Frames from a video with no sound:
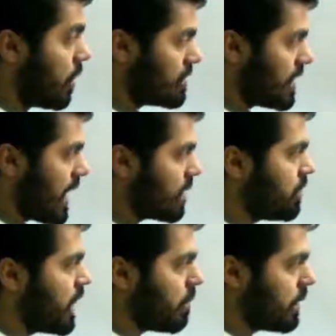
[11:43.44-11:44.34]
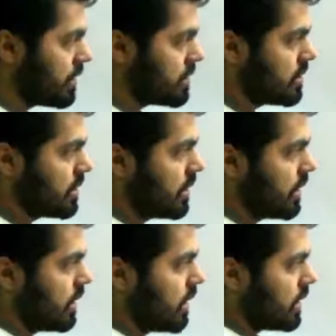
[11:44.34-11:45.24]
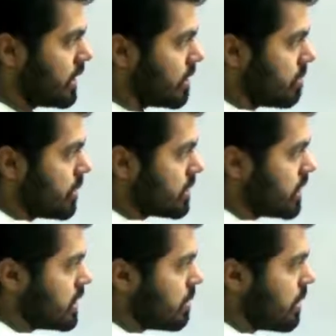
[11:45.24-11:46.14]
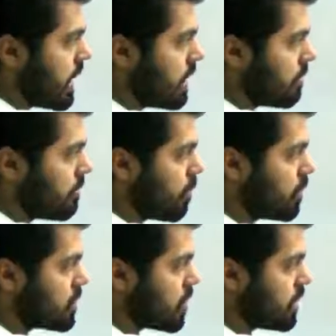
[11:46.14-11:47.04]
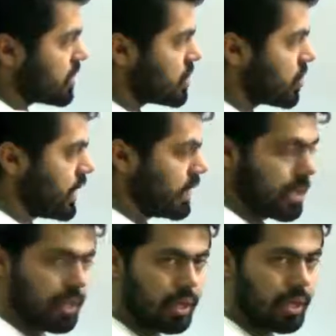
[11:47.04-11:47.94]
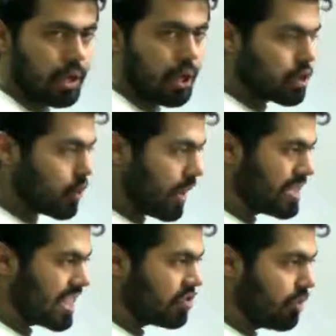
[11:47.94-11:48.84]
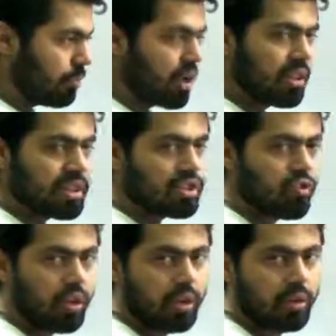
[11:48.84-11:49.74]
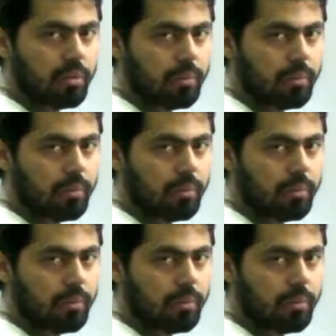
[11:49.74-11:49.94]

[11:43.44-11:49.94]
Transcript: What's actually happening is that the person is applying a force on the string, so he's actually pulling the string,